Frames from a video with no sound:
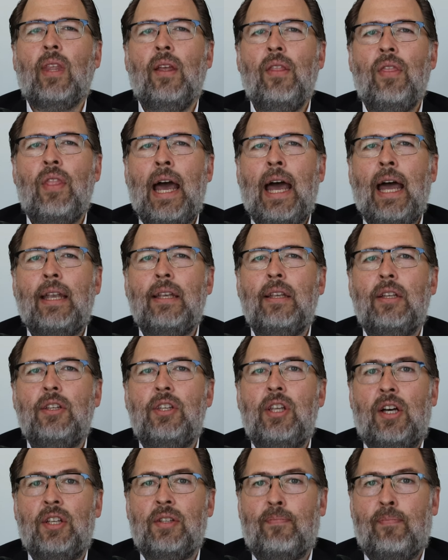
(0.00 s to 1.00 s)
that
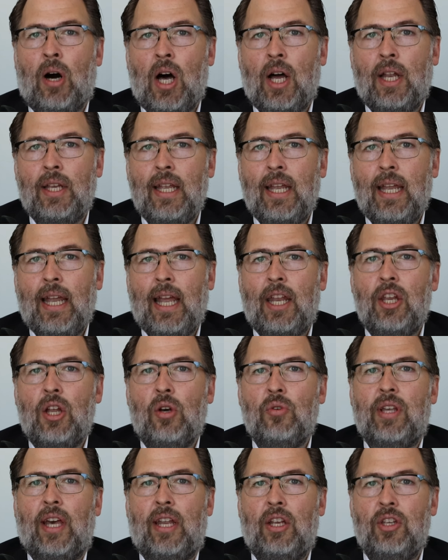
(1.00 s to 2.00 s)
does bonding and
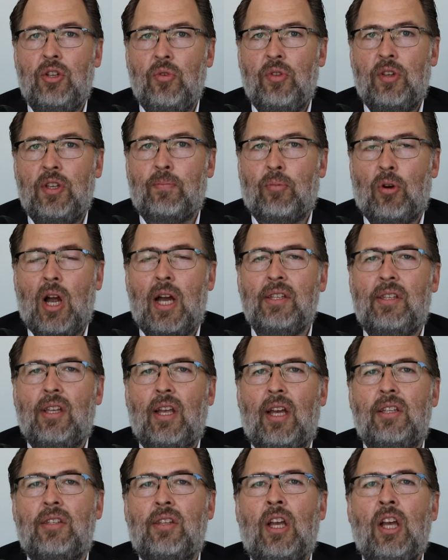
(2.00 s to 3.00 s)
knows how to do this
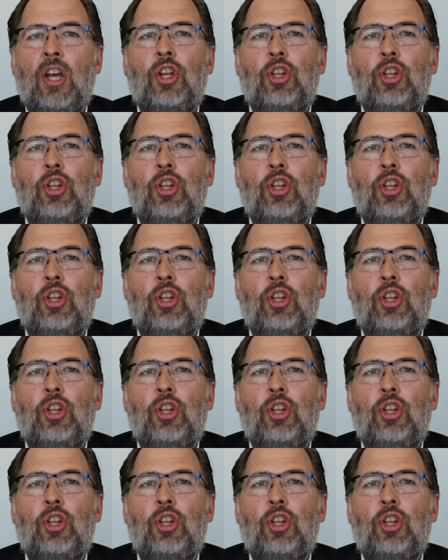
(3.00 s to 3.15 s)
process,